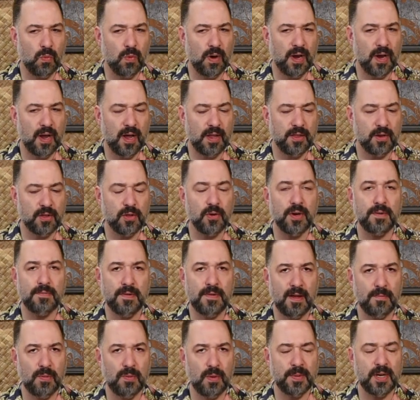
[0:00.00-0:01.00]
and one other
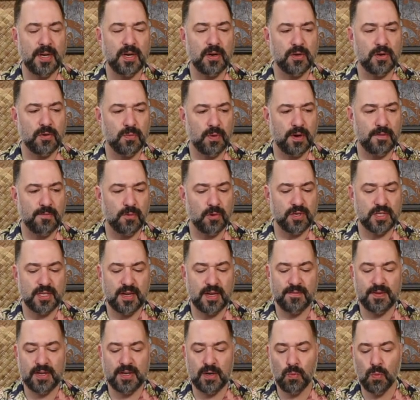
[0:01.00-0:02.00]
35 millimeter,
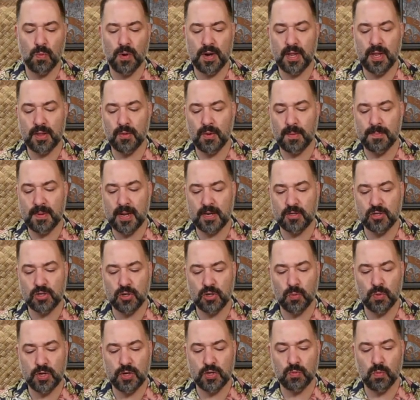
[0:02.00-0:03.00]
24-70, and one other. I'm not
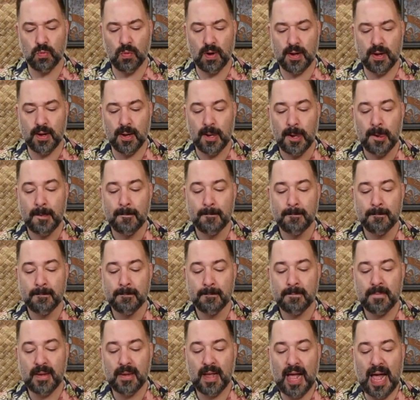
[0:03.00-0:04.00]
sure which one.
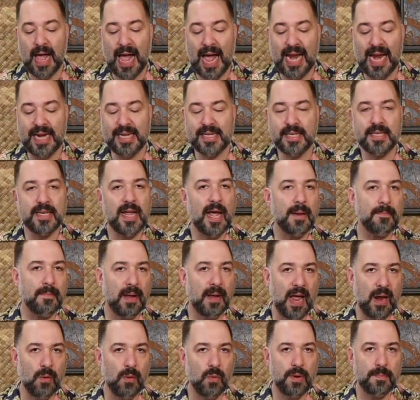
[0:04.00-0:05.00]
I did not
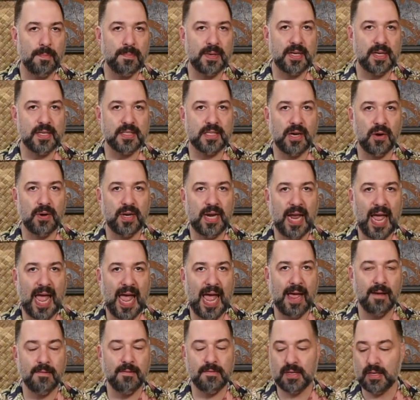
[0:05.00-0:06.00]
buy one because I already
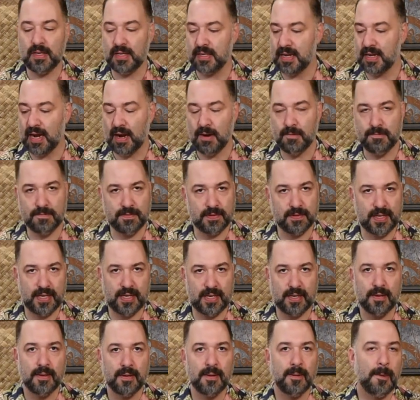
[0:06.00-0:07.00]
have the entire
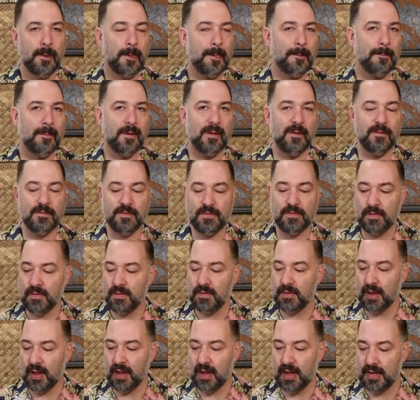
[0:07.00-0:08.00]
fleet of
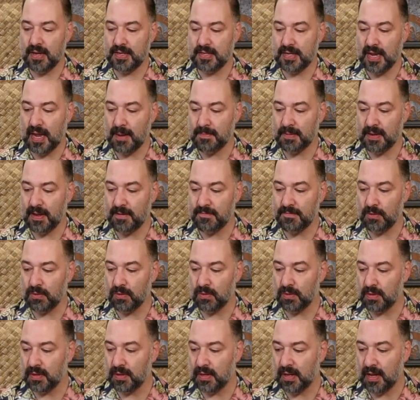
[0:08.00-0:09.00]
top
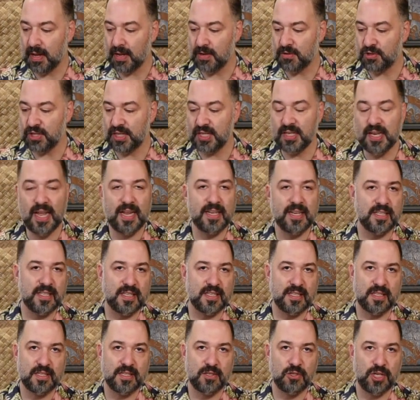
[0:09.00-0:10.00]
level G
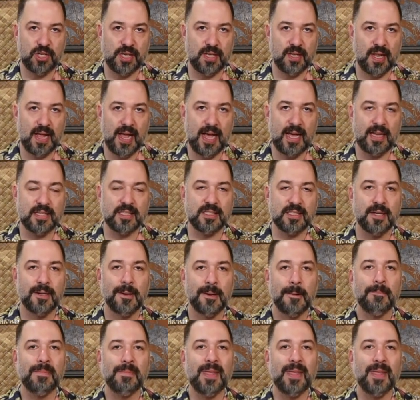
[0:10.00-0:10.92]
lenses, G glass.